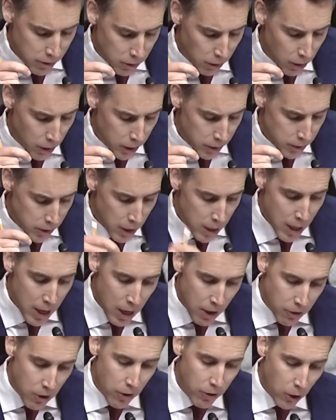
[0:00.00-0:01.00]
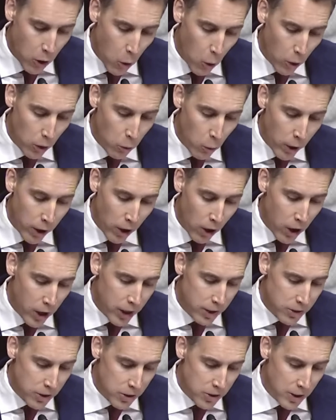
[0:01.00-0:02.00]
clause. Then the court went
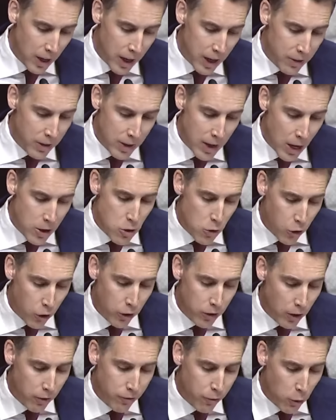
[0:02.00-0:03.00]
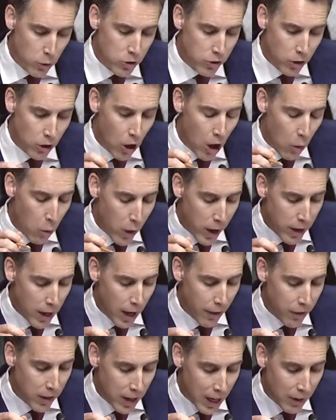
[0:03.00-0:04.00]
on to say that, you couldn't enforce the law. Why
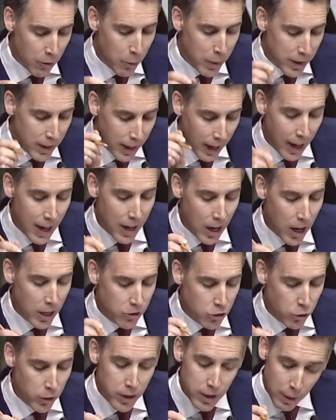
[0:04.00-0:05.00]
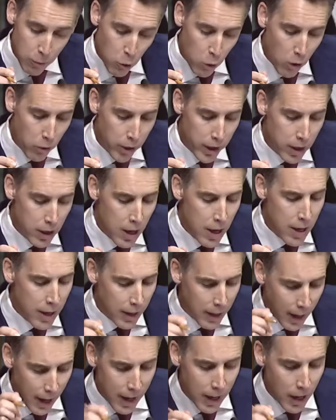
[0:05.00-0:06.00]
not? The government cannot treat, I'm quoting,
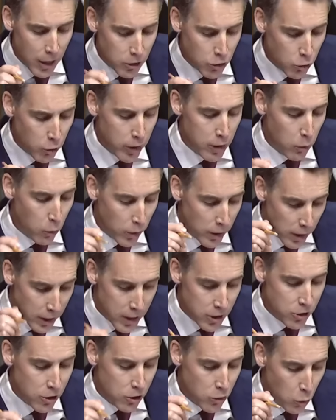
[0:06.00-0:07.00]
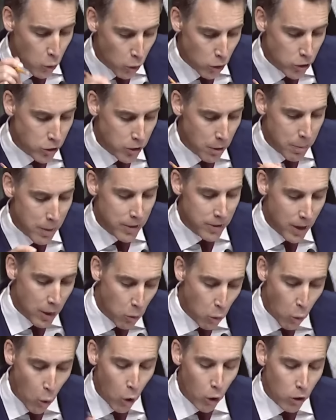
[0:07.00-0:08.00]
cannot treat religious worship as a
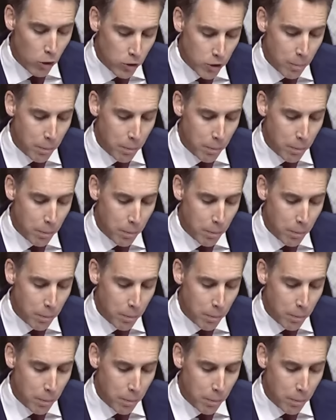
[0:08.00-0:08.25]
world